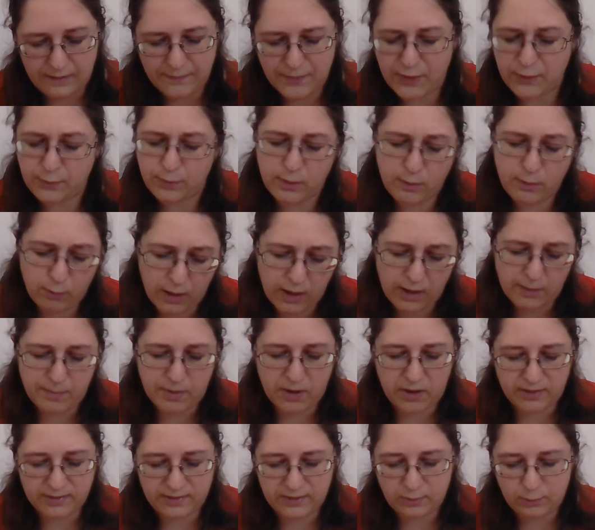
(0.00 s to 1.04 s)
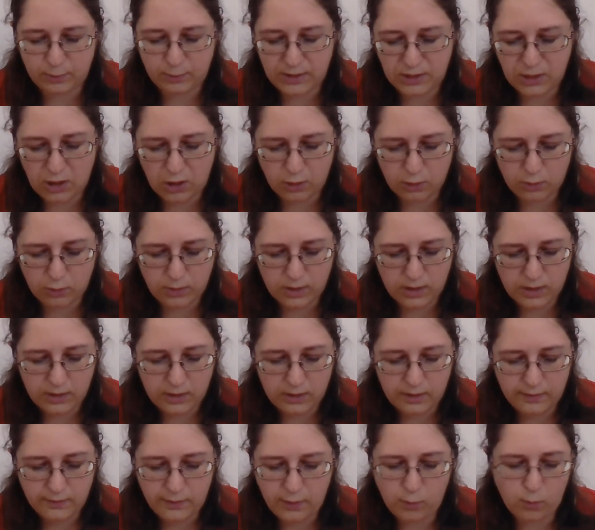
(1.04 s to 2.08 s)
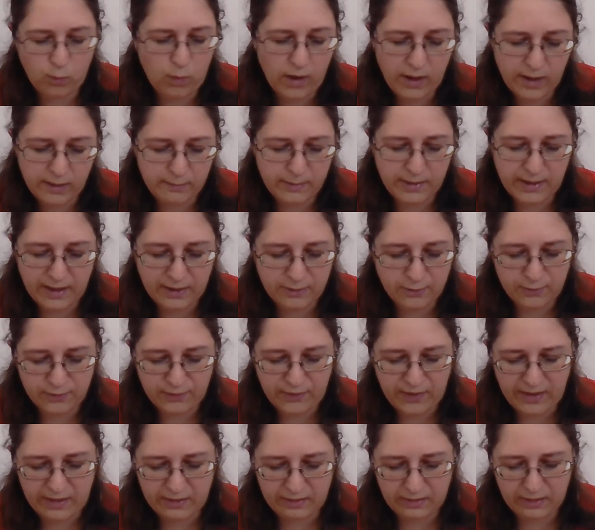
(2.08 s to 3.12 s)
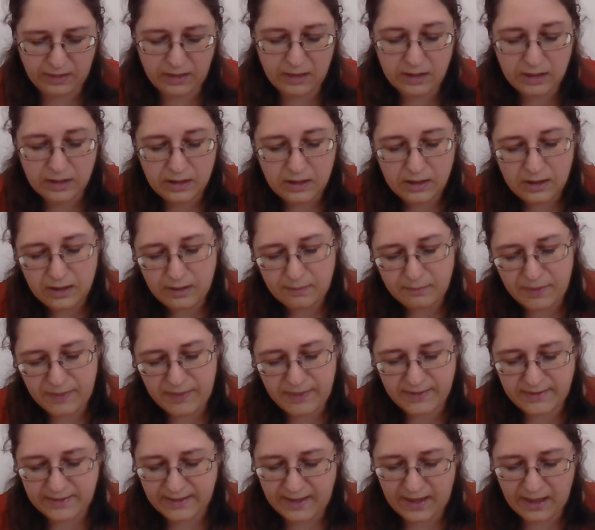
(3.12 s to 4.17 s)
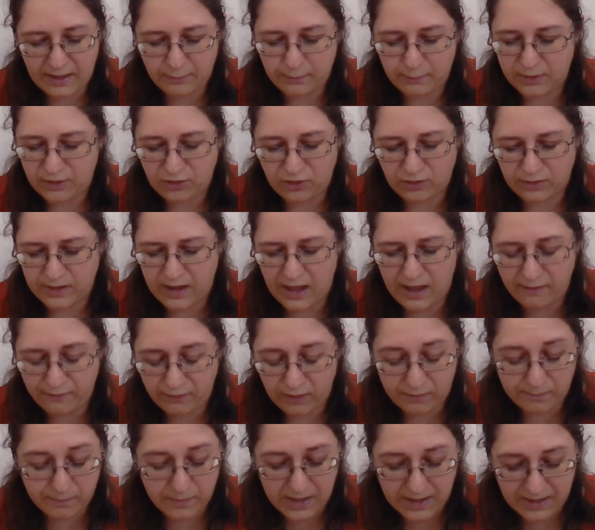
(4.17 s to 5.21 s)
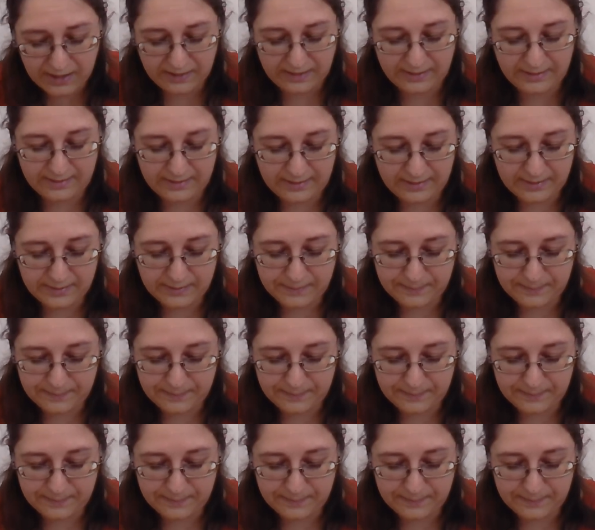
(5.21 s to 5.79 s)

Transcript: That we were parted we know, though why we cannot tell, but that again we shall never meet."